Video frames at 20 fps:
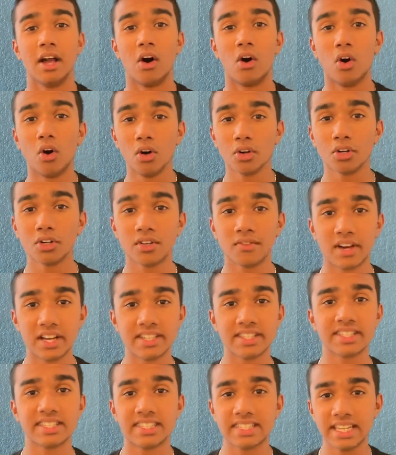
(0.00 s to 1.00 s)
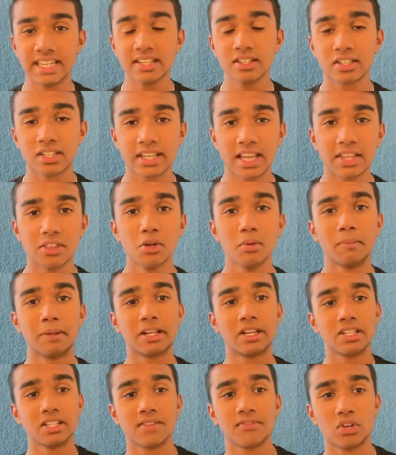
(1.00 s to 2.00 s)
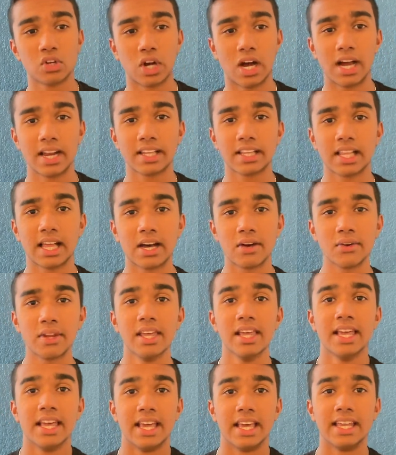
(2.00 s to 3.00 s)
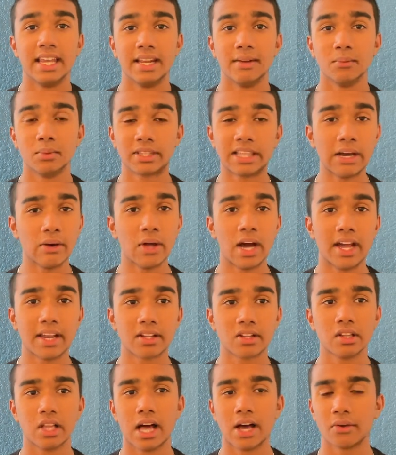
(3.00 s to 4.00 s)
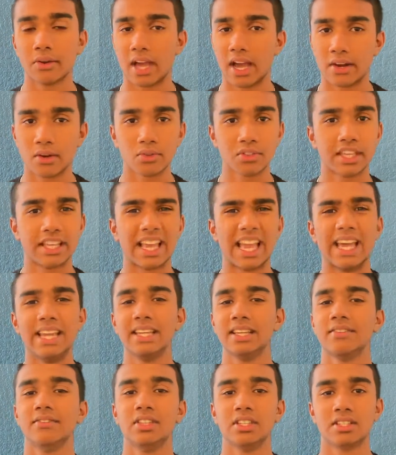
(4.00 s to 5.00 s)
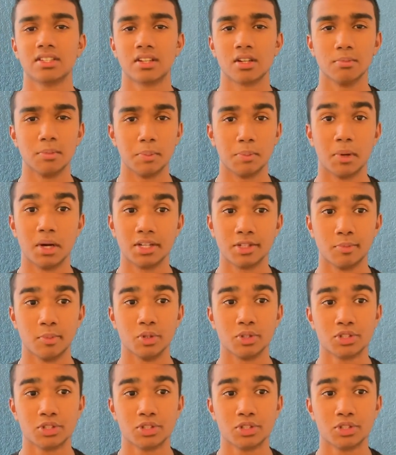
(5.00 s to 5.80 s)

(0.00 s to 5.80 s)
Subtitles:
All your devices sync together because of your iCloud, and without iCloud, I don't think any of this could be possible.